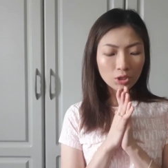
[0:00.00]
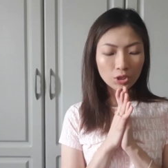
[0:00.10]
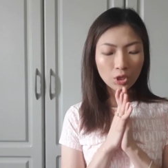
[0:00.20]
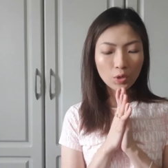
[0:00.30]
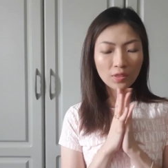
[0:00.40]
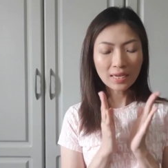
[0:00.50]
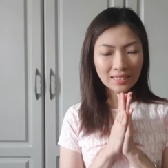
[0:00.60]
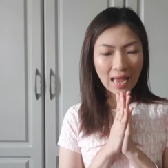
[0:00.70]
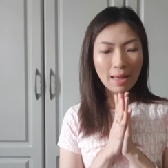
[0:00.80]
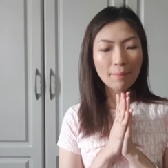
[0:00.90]
So,
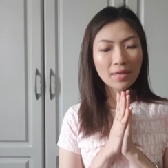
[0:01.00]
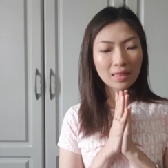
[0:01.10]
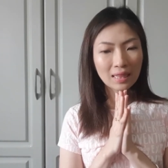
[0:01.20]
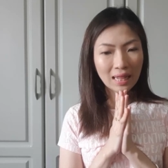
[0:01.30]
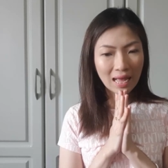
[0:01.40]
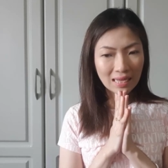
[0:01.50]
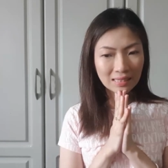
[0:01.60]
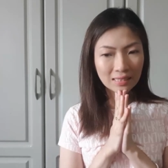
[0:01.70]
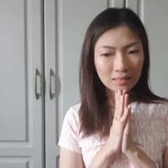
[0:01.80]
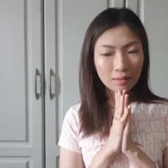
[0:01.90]
this happened
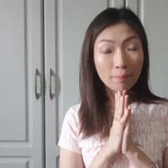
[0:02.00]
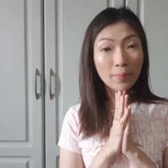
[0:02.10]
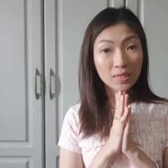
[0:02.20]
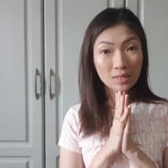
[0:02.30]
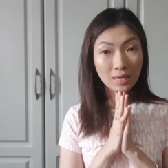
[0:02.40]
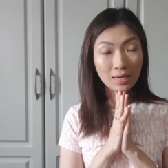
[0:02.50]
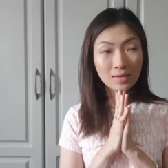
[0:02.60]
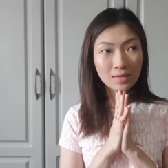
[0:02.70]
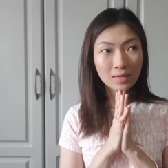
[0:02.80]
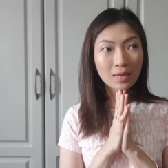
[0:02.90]
last
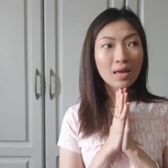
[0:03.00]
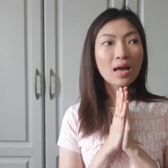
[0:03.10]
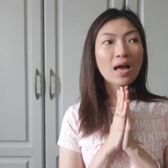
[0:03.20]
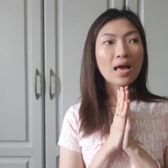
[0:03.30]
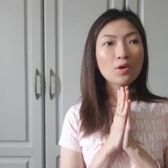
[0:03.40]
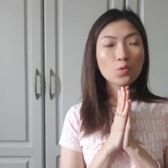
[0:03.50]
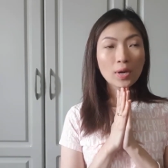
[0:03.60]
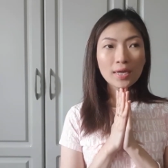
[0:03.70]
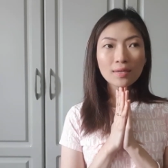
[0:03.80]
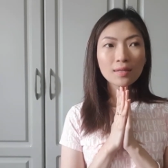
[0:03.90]
Monday. I
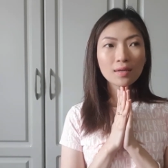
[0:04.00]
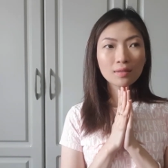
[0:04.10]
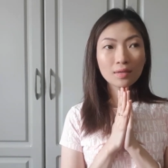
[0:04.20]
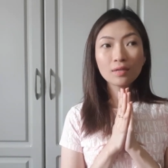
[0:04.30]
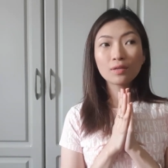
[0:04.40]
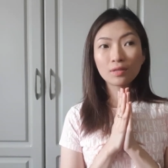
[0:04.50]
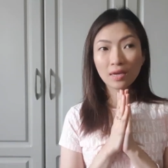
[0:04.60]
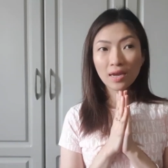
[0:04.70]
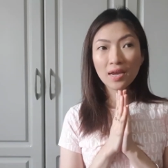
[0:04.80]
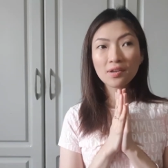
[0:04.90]
waited until
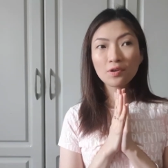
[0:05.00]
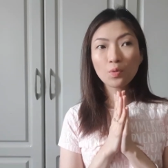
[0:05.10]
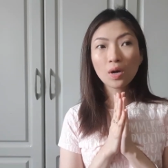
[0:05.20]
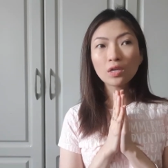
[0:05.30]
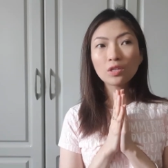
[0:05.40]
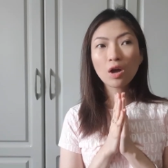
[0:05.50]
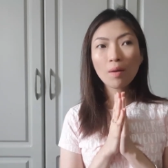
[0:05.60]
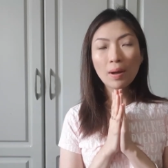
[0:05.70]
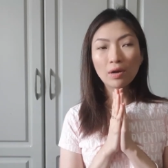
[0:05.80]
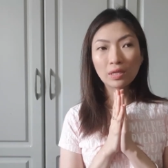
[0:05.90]
today. I didn't want to talk
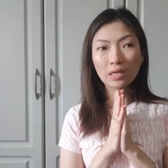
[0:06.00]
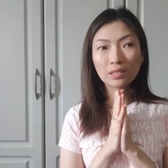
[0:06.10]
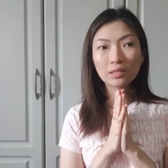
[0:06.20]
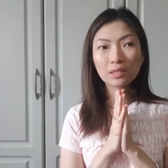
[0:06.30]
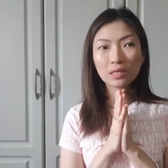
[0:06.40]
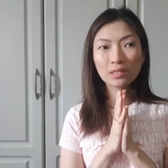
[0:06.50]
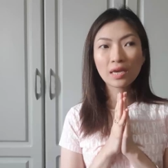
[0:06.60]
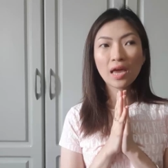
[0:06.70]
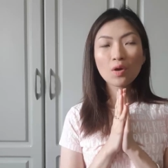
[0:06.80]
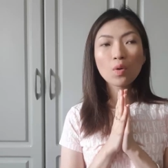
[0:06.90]
about it because
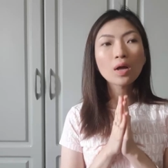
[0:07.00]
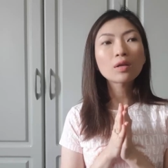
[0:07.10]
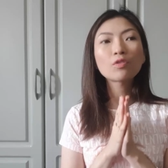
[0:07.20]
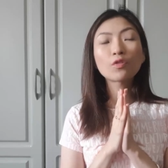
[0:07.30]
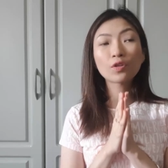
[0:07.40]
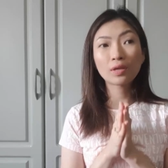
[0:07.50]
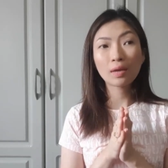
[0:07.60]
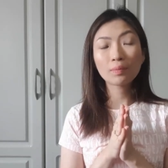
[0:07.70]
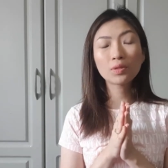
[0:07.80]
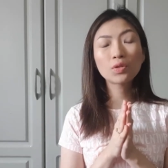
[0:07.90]
I wanted for
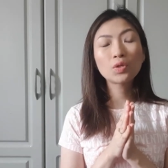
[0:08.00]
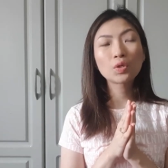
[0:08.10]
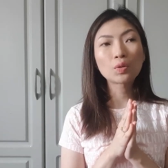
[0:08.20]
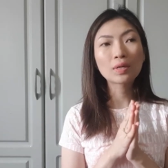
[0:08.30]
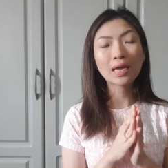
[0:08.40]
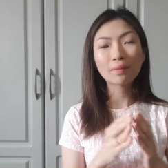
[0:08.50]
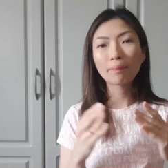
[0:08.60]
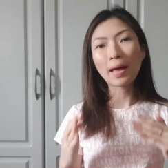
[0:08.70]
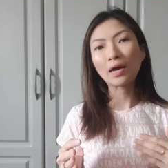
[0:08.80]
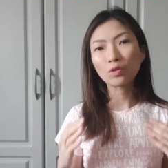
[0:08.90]
them to get
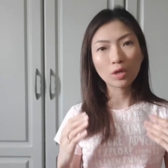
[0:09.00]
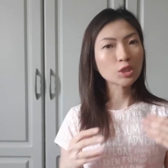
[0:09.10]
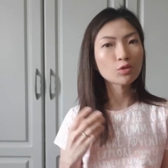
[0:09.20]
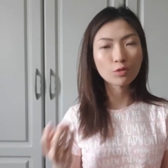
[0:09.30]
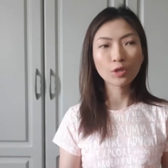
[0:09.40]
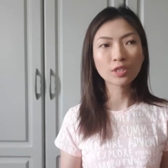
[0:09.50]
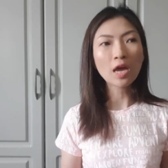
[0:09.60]
back to us first.